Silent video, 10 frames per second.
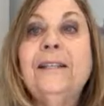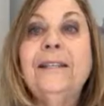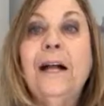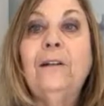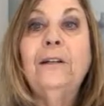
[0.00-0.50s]

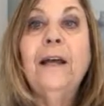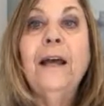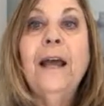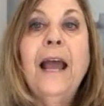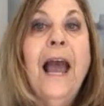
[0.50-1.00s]

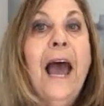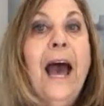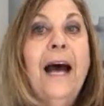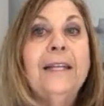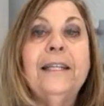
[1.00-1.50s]

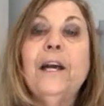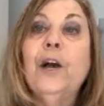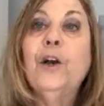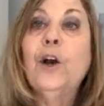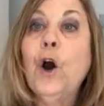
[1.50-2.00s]

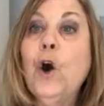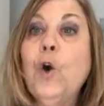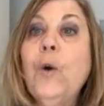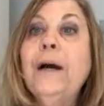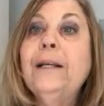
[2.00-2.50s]

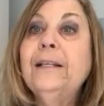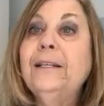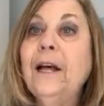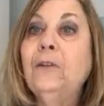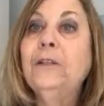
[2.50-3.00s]

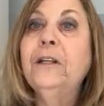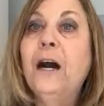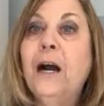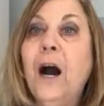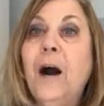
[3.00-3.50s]

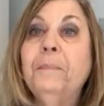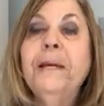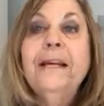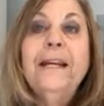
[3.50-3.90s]
zelda@gozelda.com.